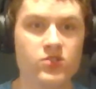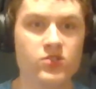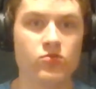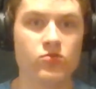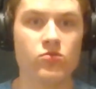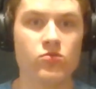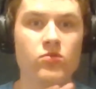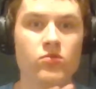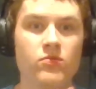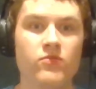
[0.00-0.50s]

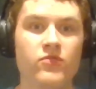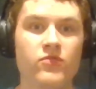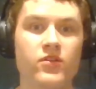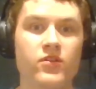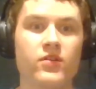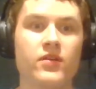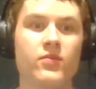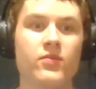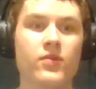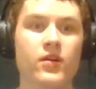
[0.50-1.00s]
Ooh,
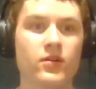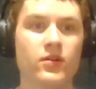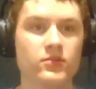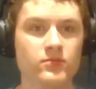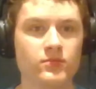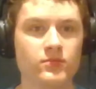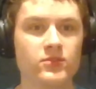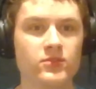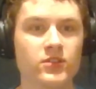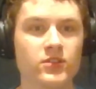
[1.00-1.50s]
very well
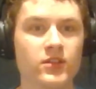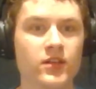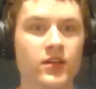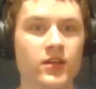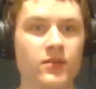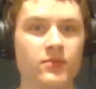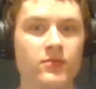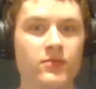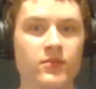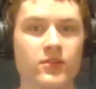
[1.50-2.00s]
done.